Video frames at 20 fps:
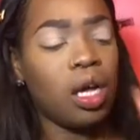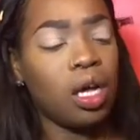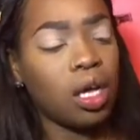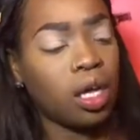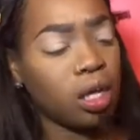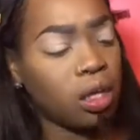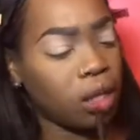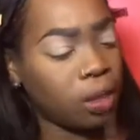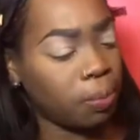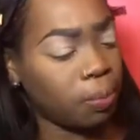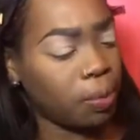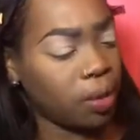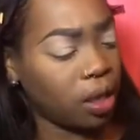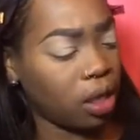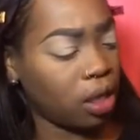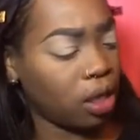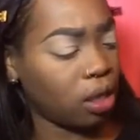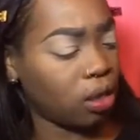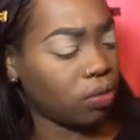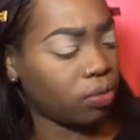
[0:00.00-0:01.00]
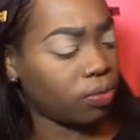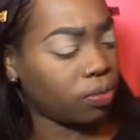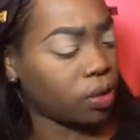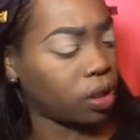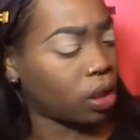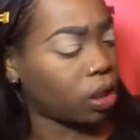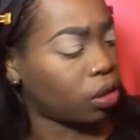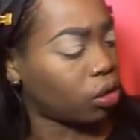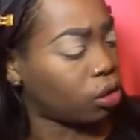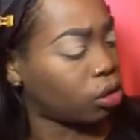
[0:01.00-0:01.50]
could be,
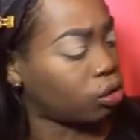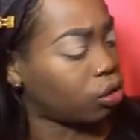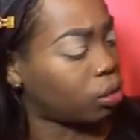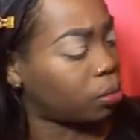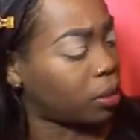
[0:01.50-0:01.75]
used,